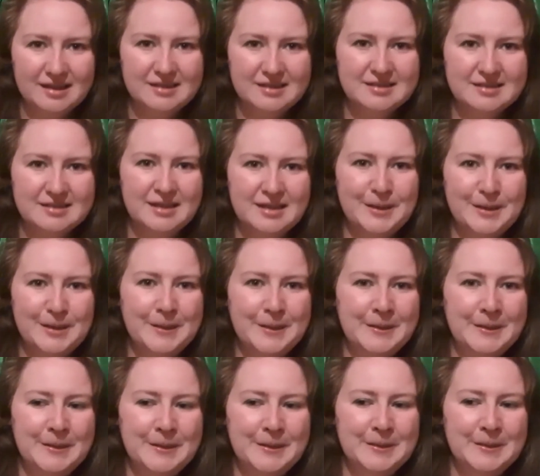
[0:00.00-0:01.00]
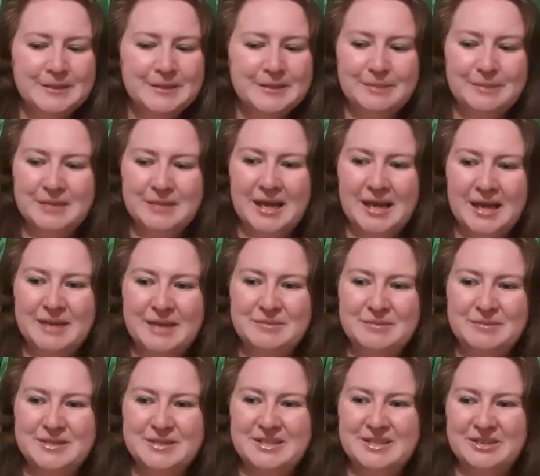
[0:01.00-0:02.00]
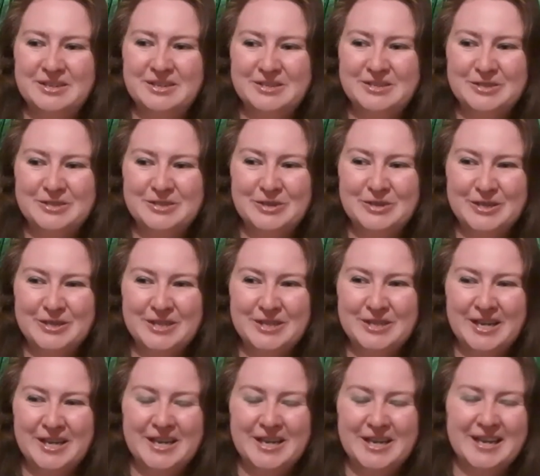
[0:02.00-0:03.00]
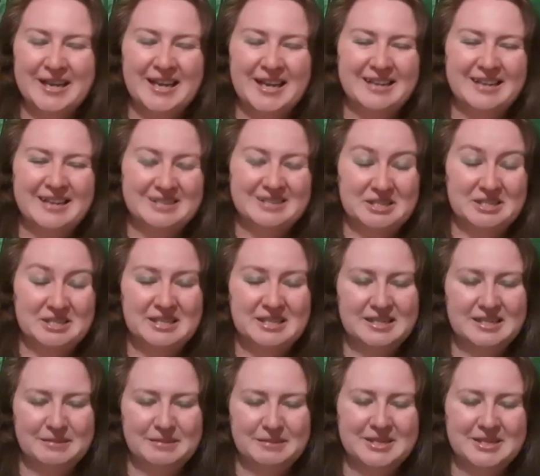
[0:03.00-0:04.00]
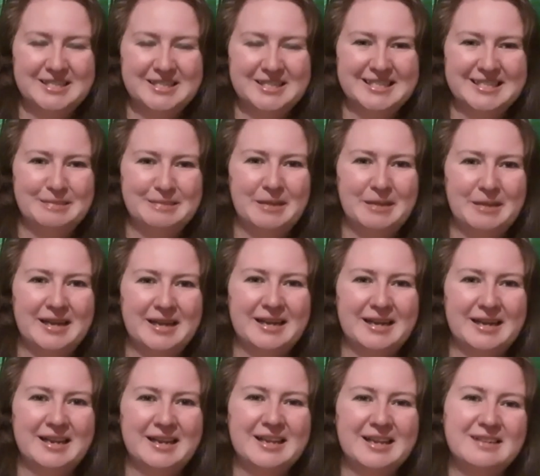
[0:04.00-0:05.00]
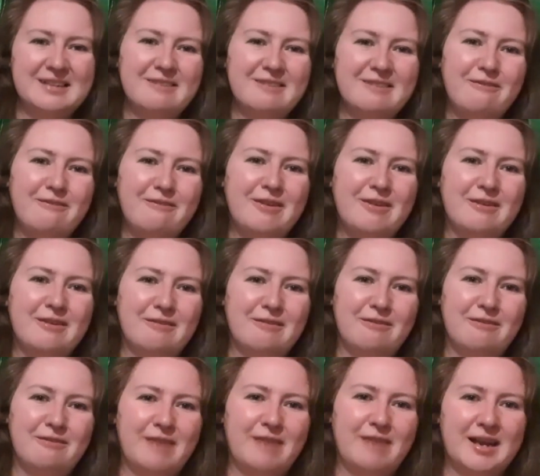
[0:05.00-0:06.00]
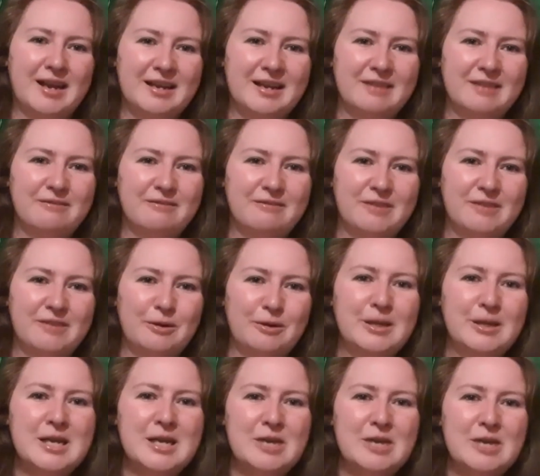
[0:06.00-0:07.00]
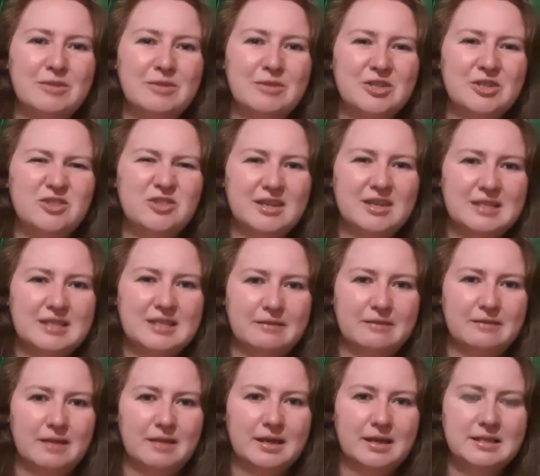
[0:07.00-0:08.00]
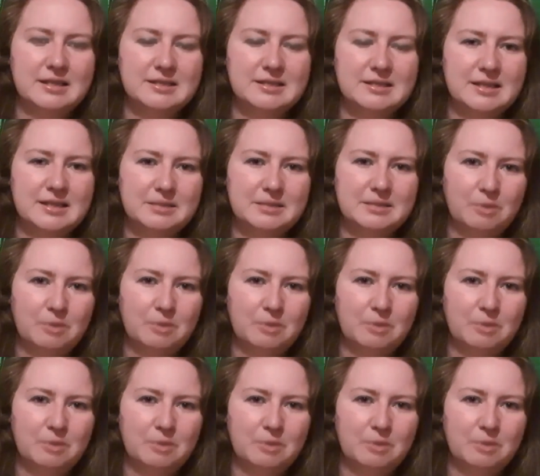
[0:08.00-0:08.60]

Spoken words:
Sometimes, structure and especially discipline can feel confining and feel restrictive, like it's boxing you in.